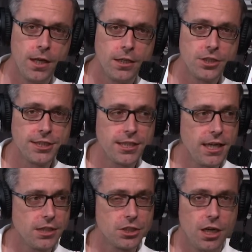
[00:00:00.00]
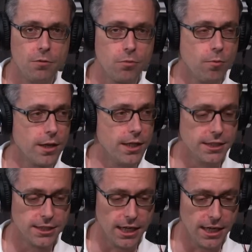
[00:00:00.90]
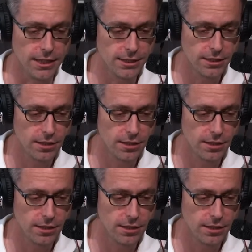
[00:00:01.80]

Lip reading: just take a shot with one of these guys.